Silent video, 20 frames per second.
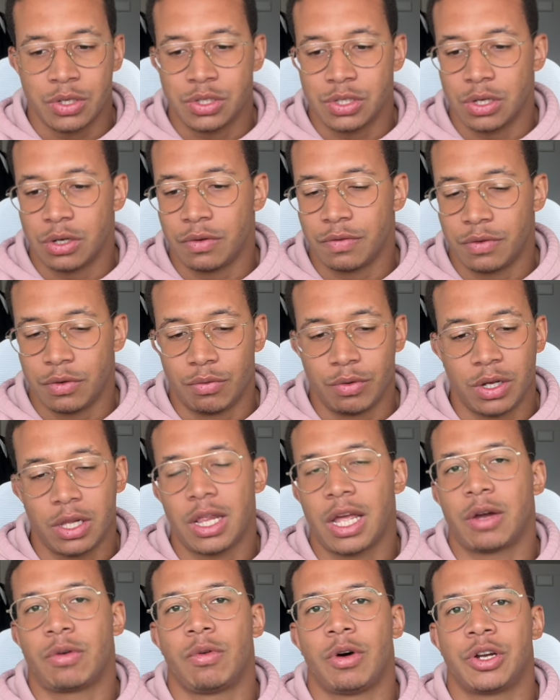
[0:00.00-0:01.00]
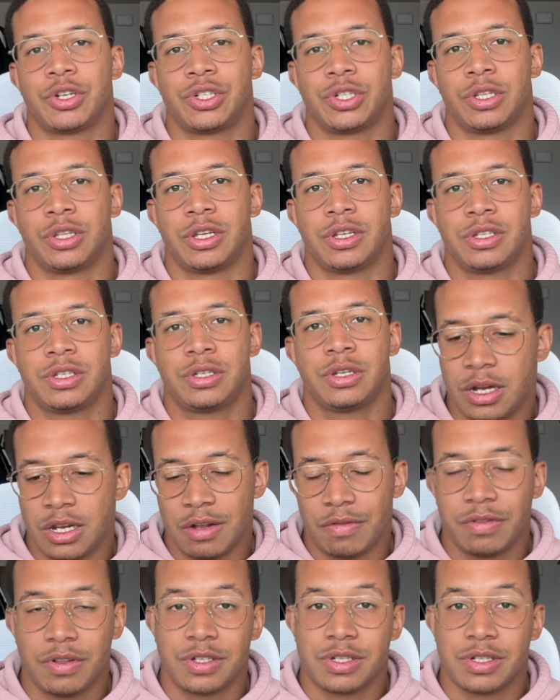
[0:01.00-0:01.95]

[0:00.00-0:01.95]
So if you really like watching this, definitely